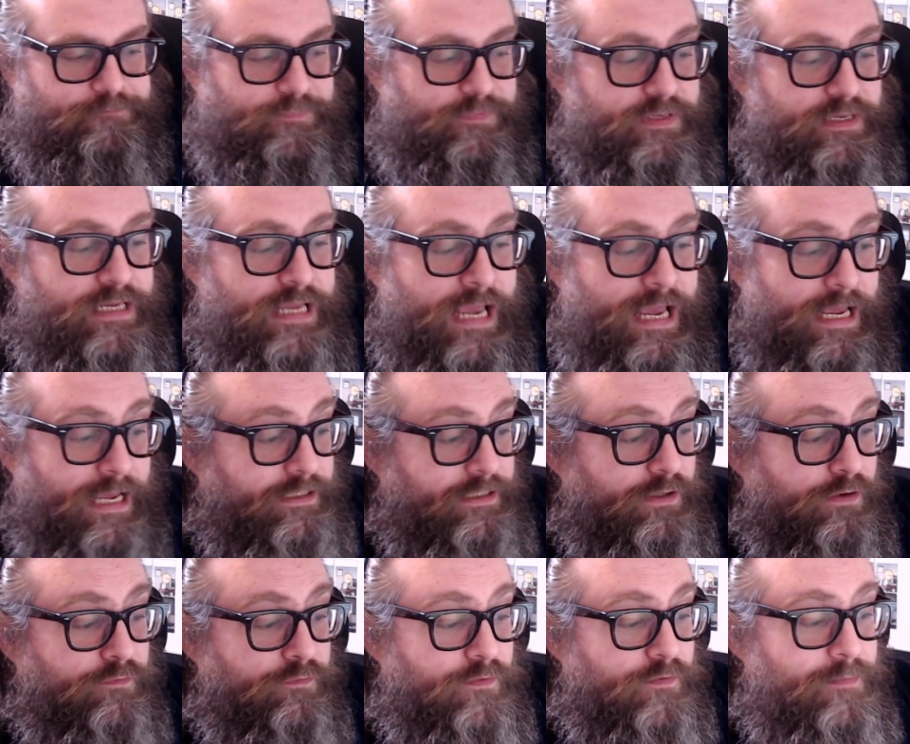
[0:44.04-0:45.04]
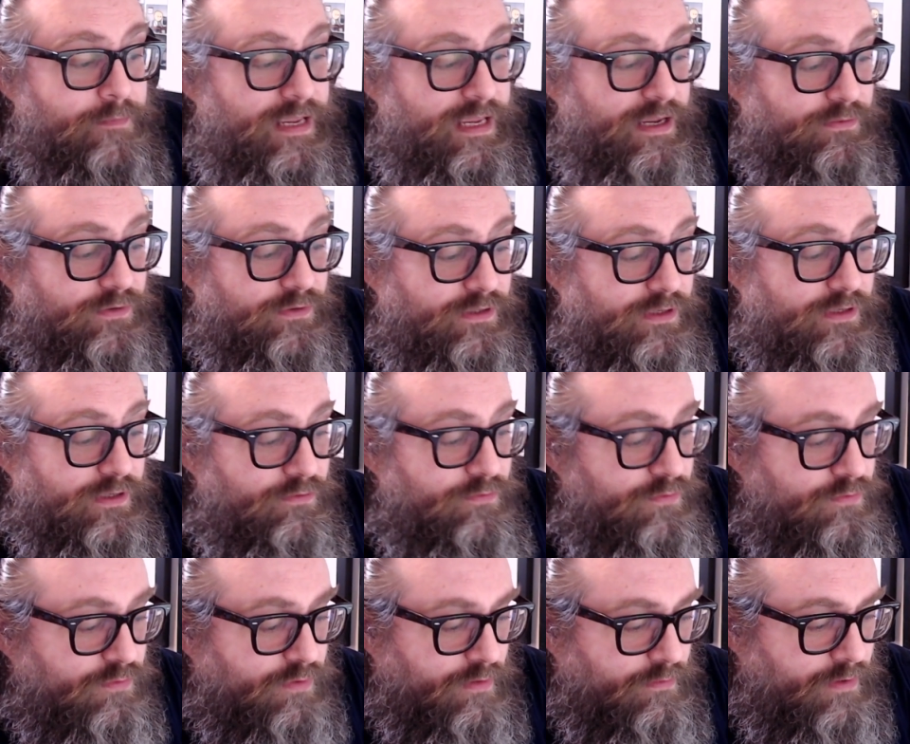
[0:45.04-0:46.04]
yeah, so for me it was like,
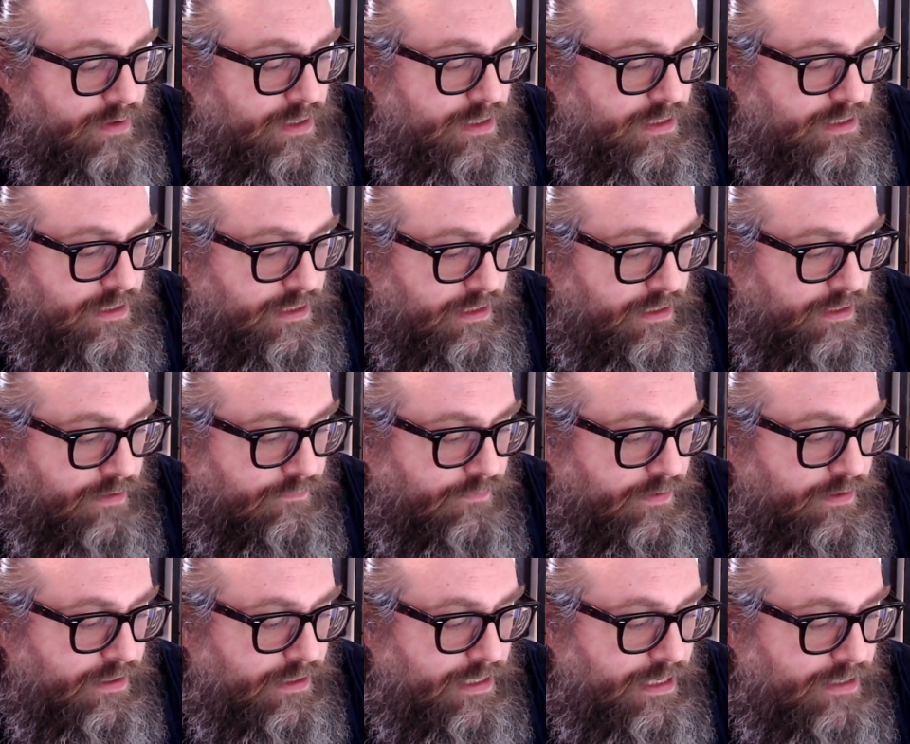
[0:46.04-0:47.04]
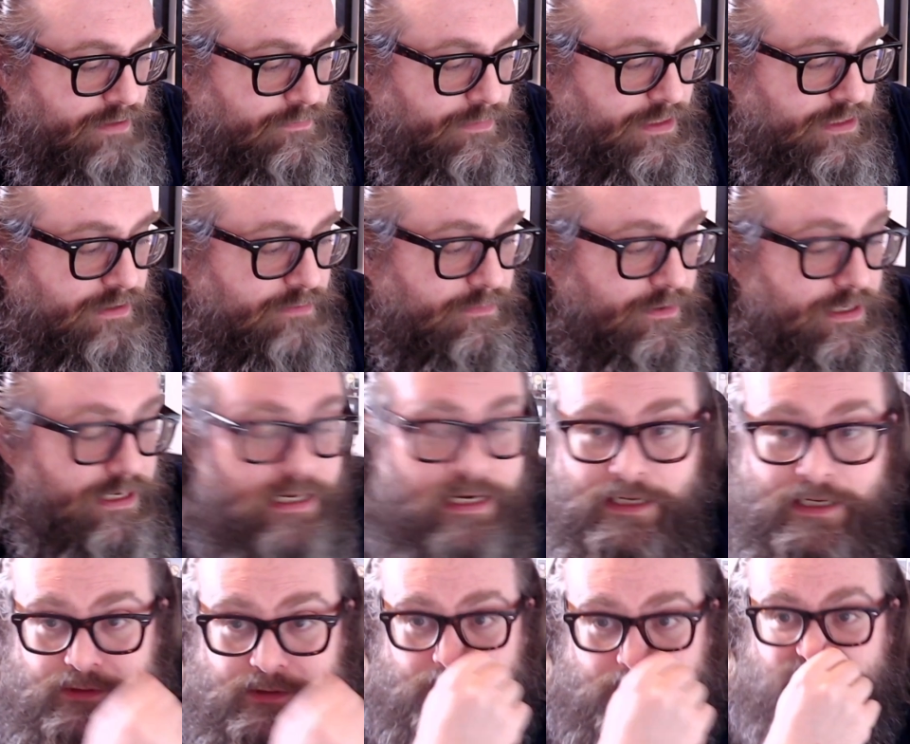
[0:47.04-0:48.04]
oh, I wonder if I could add them into my
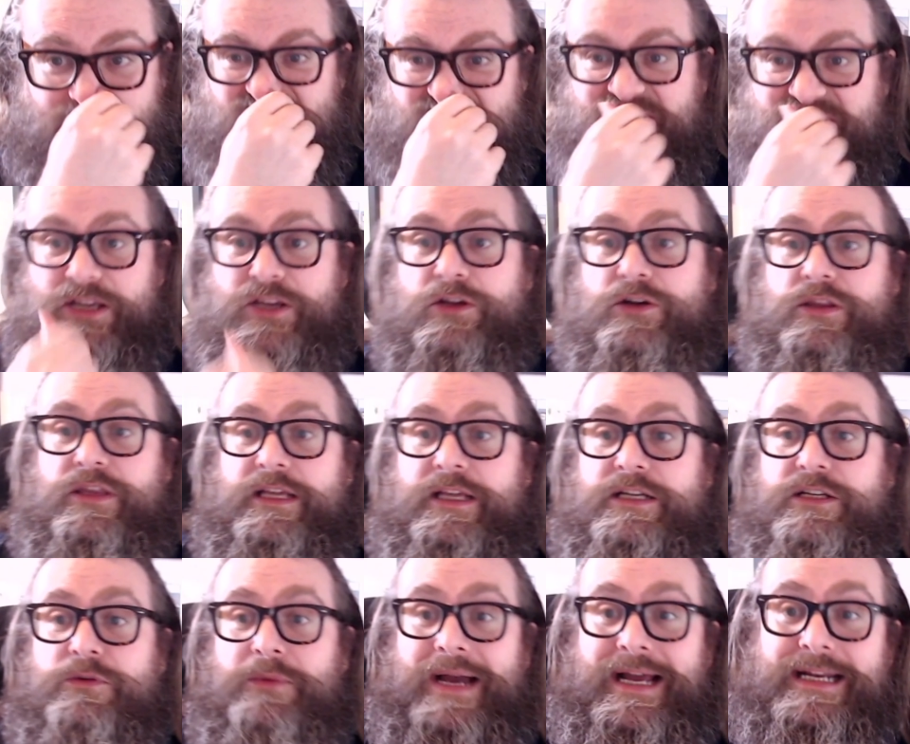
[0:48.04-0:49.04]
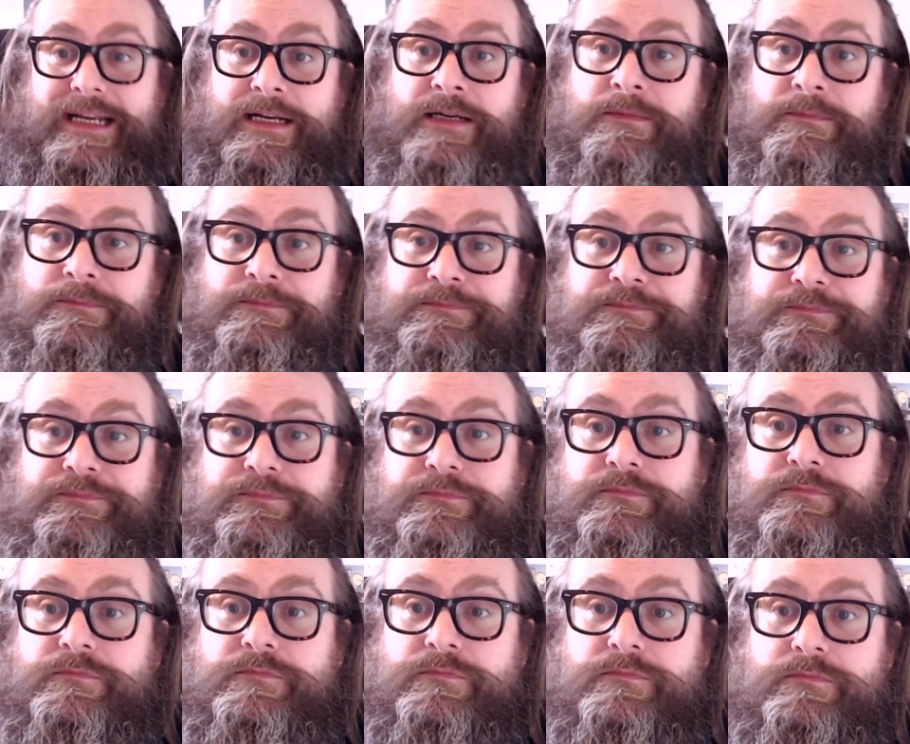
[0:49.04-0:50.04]
collection, because it'd be a good thing to add in.
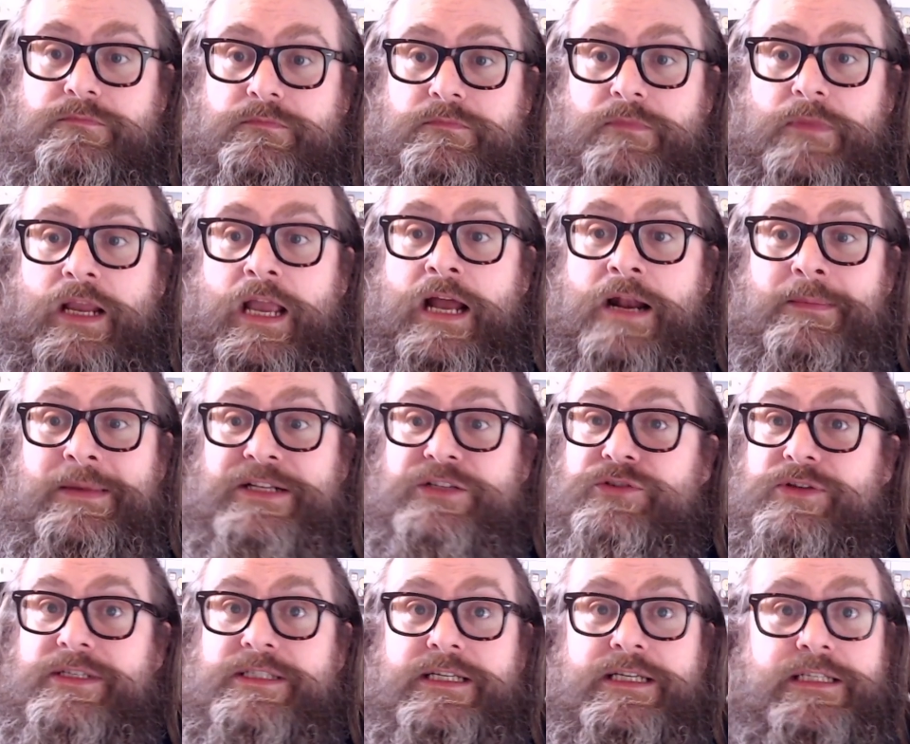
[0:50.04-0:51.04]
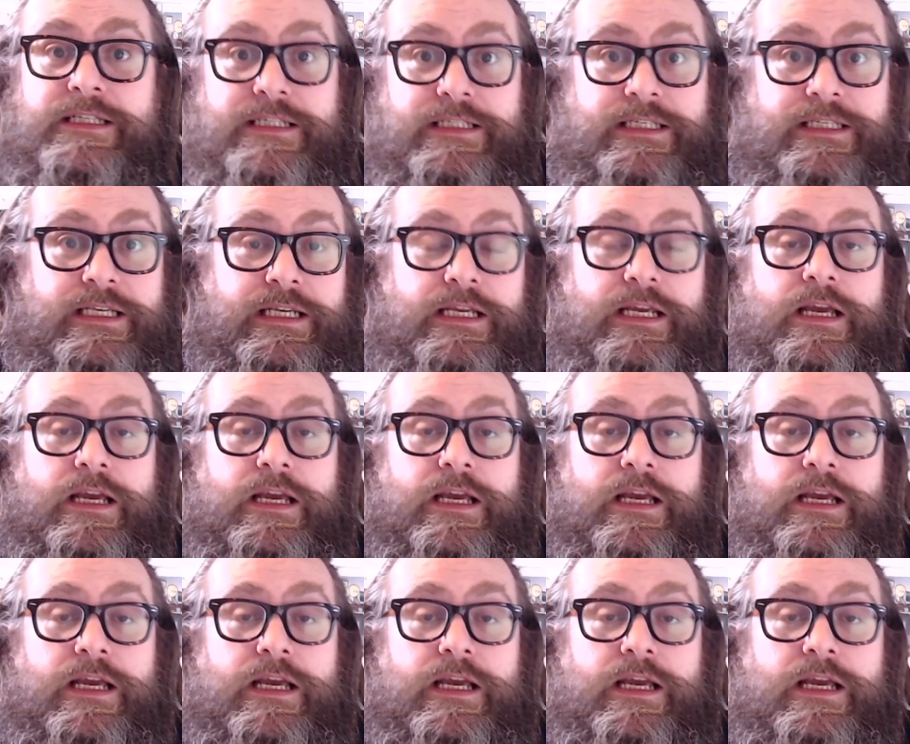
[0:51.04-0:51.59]
And I'm interested to see